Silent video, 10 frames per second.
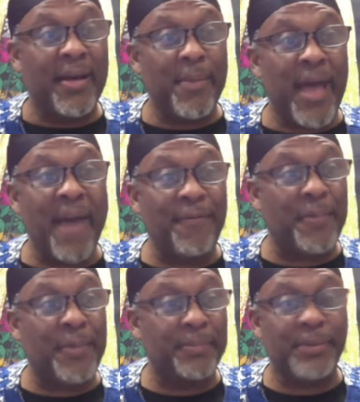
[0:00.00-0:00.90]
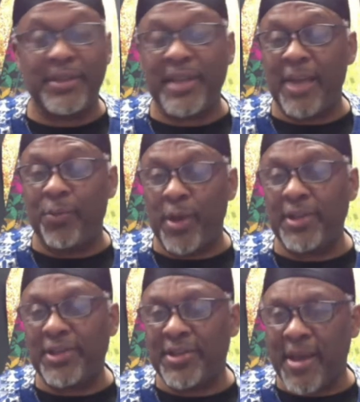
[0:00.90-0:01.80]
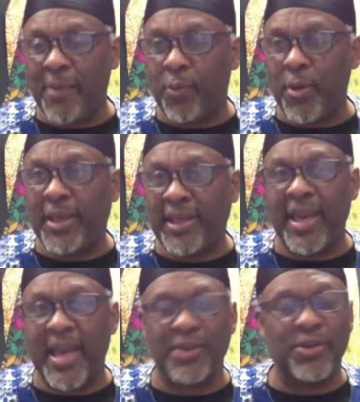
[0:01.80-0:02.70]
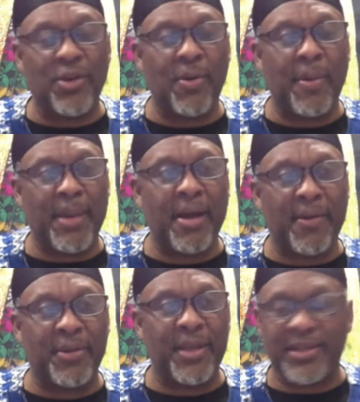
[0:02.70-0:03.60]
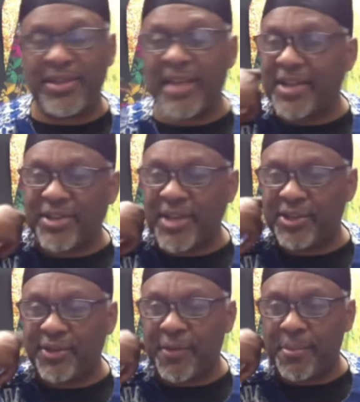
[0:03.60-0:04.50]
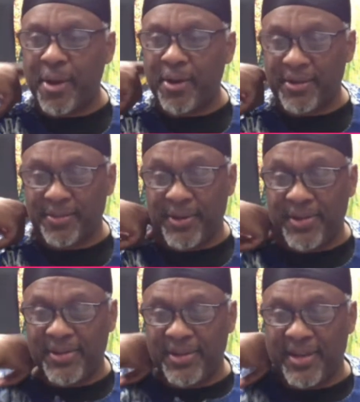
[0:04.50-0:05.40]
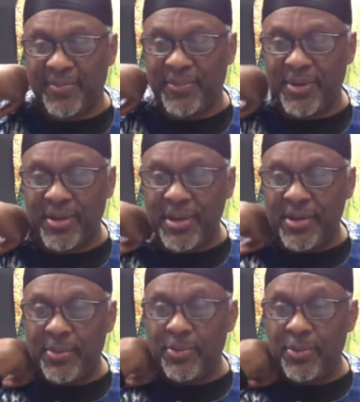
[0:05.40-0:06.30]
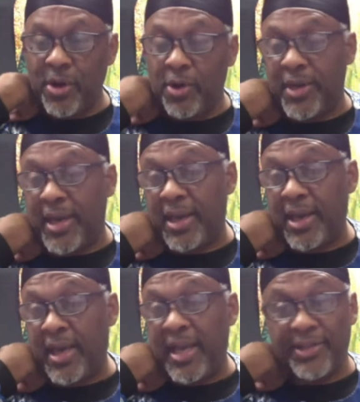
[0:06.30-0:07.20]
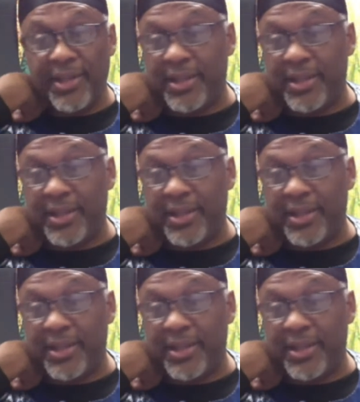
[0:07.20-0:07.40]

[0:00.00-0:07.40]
half the people are dead. What is it that we can't know about the assassination of an American president? Okay, is it the